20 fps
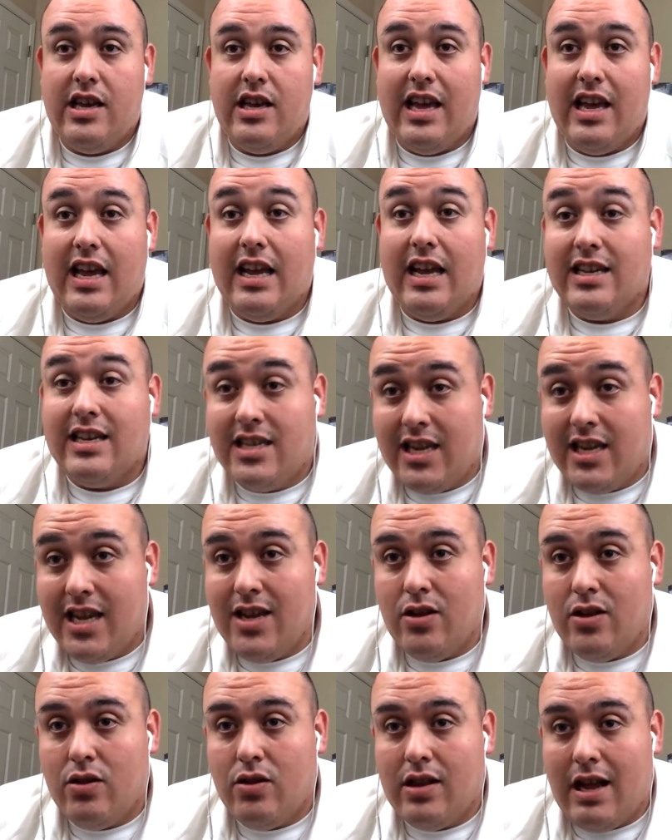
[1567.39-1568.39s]

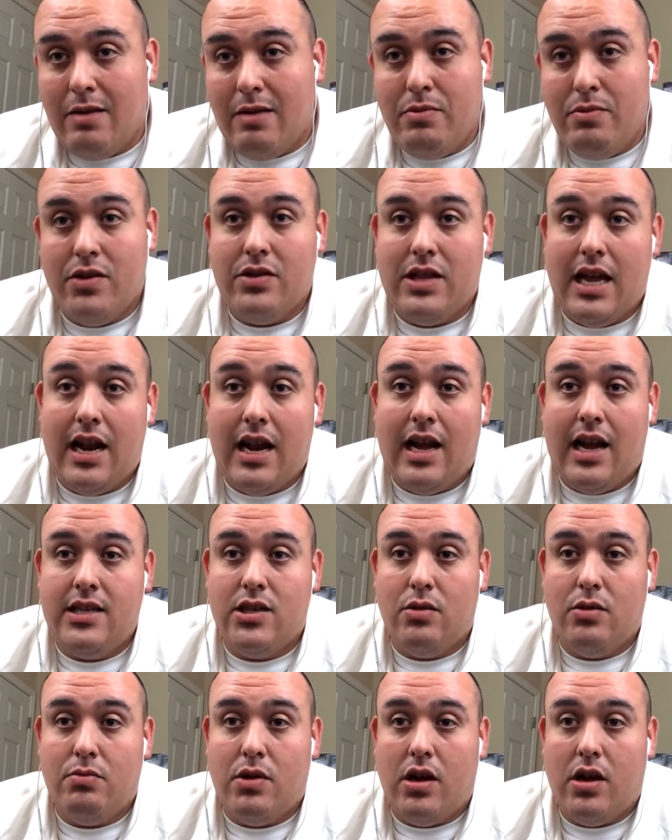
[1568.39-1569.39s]
until I built that ISO
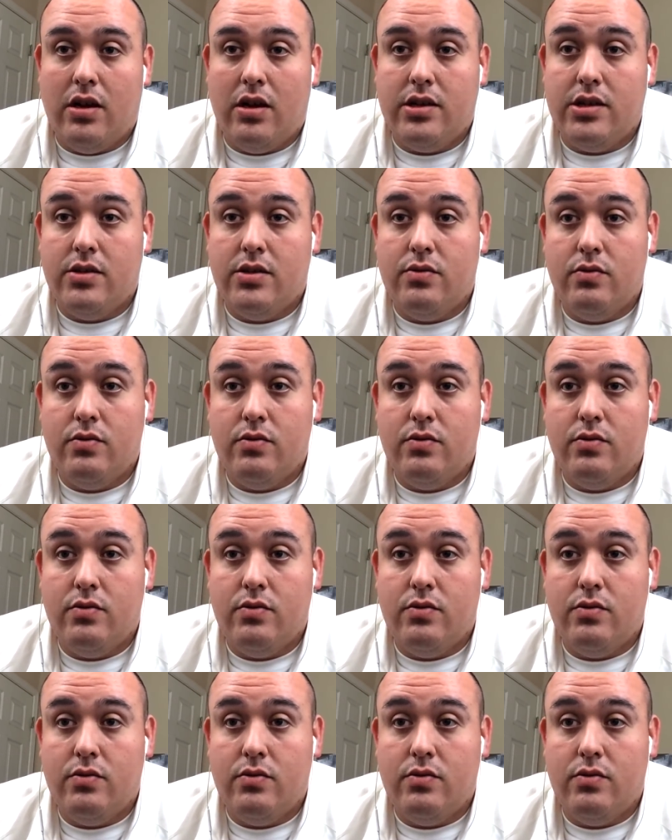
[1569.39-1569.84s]
box